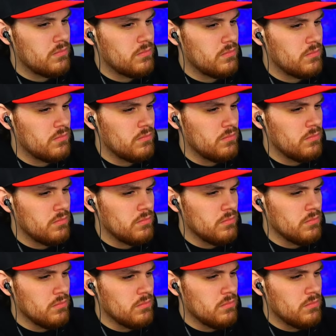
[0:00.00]
It
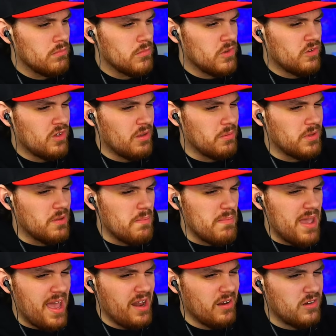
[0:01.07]
was a
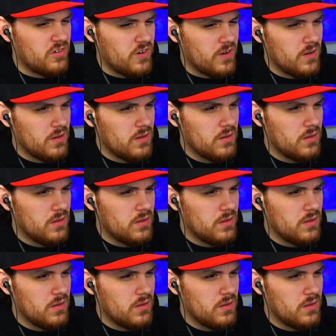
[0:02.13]
manager.